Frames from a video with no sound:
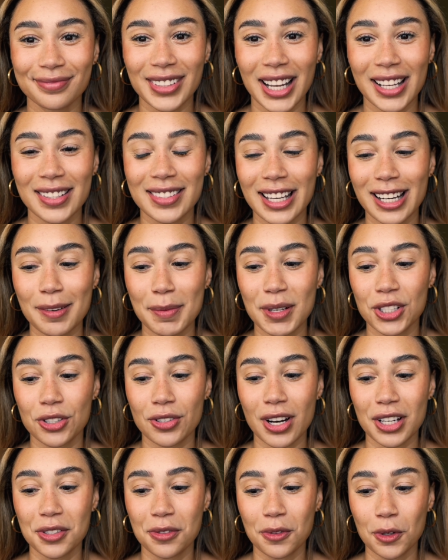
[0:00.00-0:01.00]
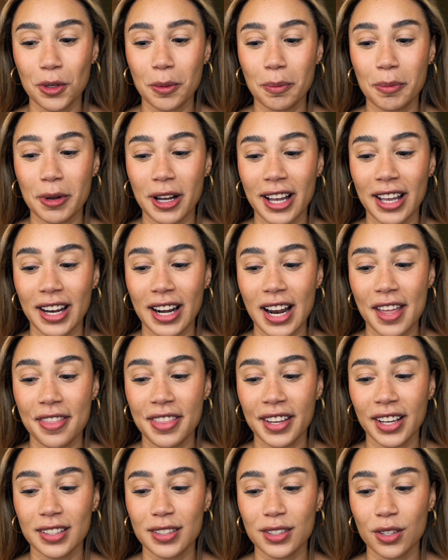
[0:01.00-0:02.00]
It's gonna be stressful, but I
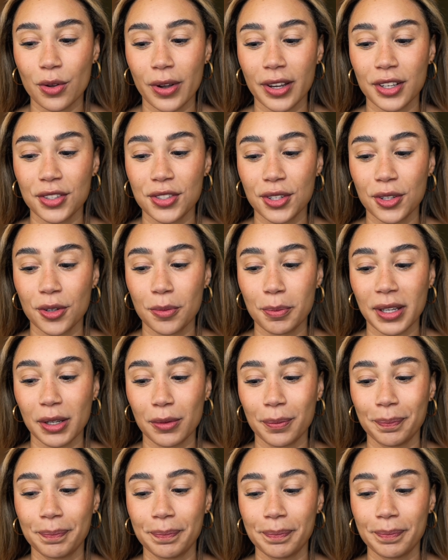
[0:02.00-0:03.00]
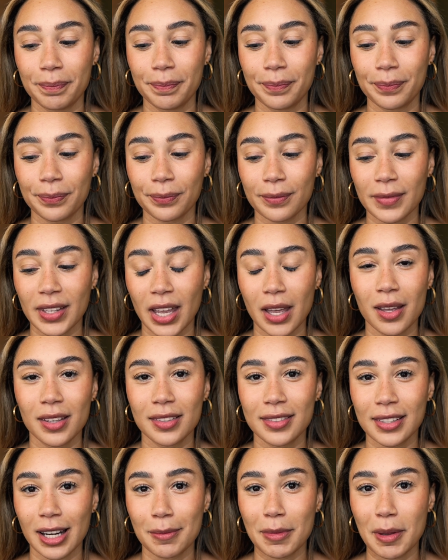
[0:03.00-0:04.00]
think it's going to be
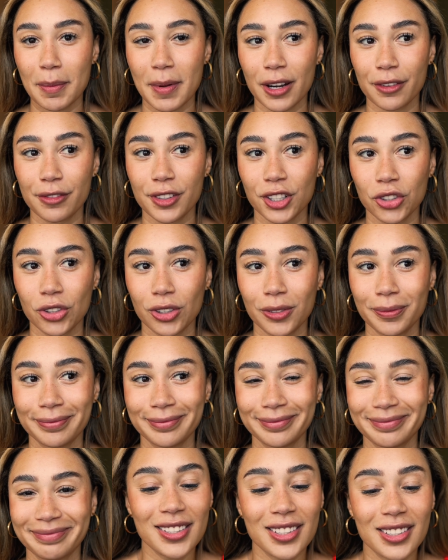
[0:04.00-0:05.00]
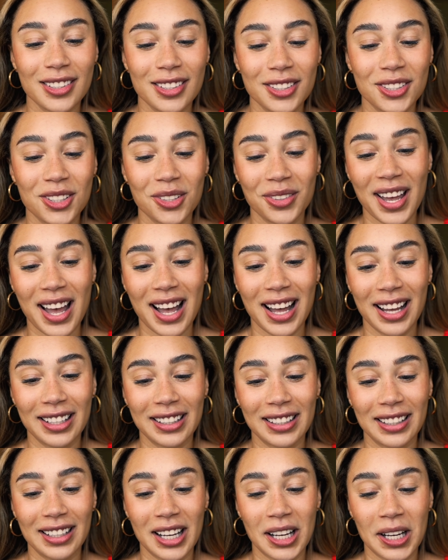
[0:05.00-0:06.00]
beneficial. So yeah,
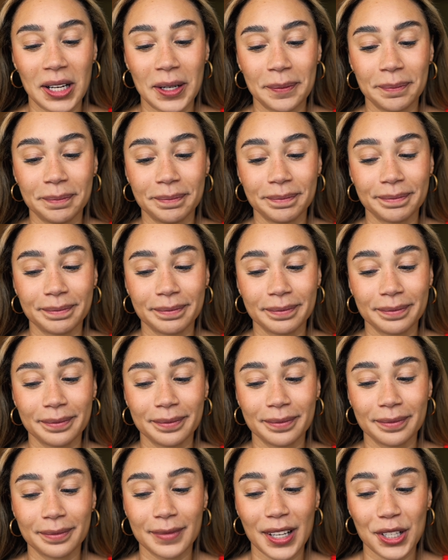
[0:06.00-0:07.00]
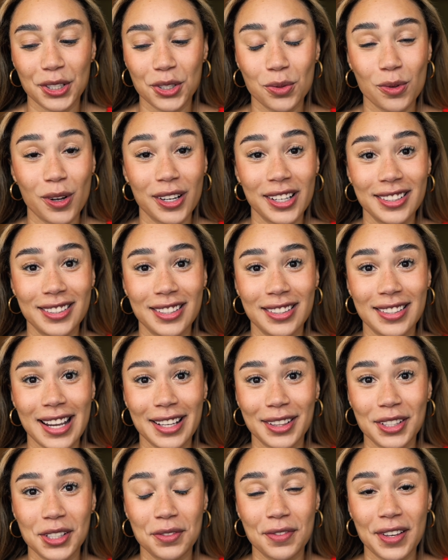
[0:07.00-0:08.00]
I just wanted to
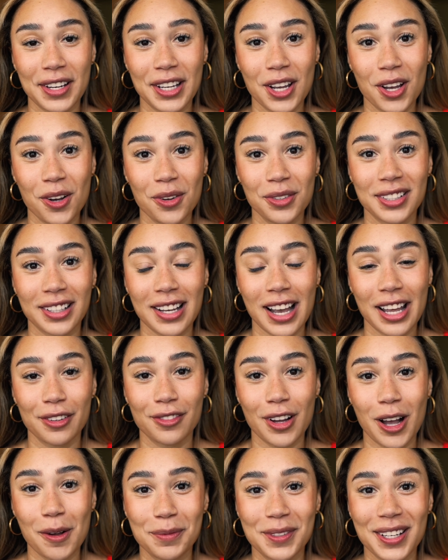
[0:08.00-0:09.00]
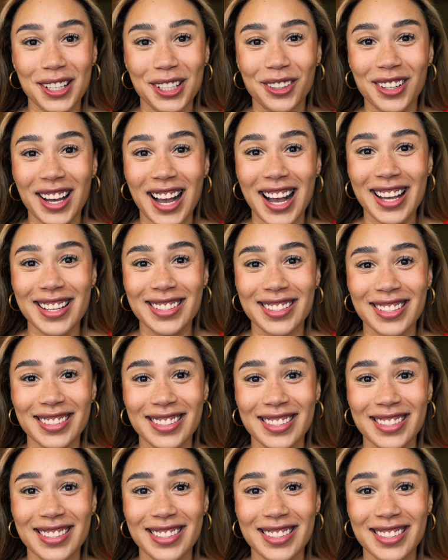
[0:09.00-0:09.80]
take this video to kind of update you guys and